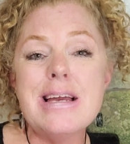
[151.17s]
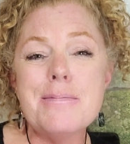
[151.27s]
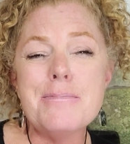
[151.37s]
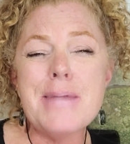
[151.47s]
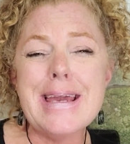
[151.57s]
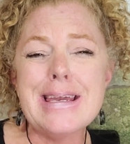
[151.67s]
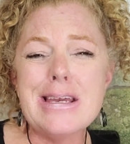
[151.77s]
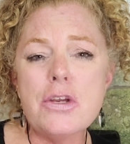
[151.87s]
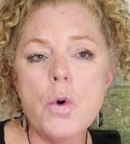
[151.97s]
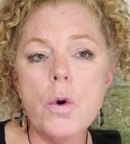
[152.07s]
Make
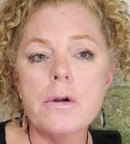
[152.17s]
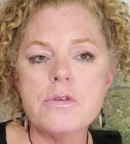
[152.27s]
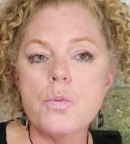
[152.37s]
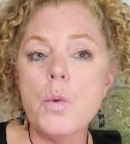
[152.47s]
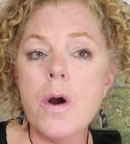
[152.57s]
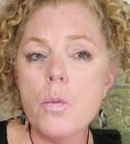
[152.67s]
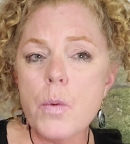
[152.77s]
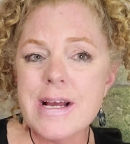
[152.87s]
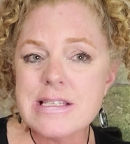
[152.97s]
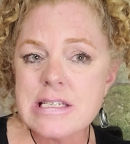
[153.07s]
it yours. What
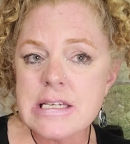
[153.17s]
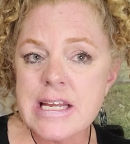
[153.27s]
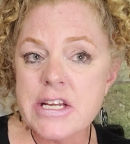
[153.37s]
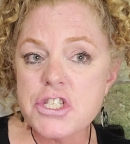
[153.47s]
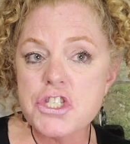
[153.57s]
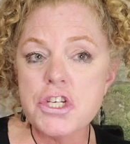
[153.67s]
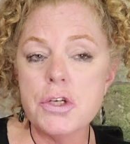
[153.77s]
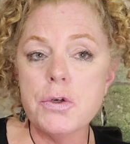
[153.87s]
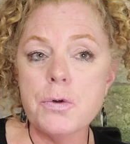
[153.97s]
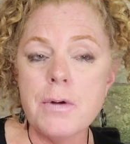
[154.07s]
resonates to
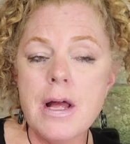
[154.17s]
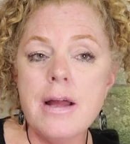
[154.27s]
you?